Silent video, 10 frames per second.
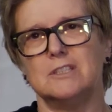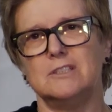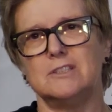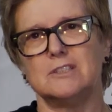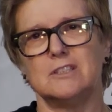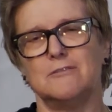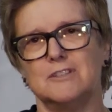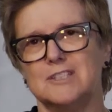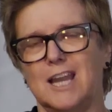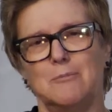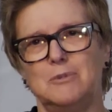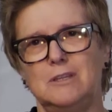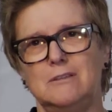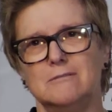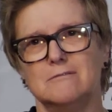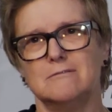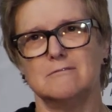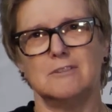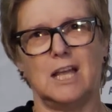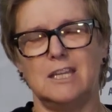is, if it's happy,
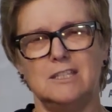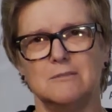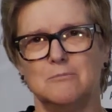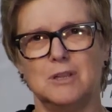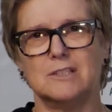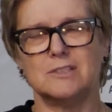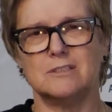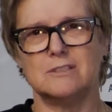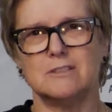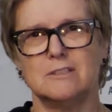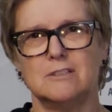light, and pleasant,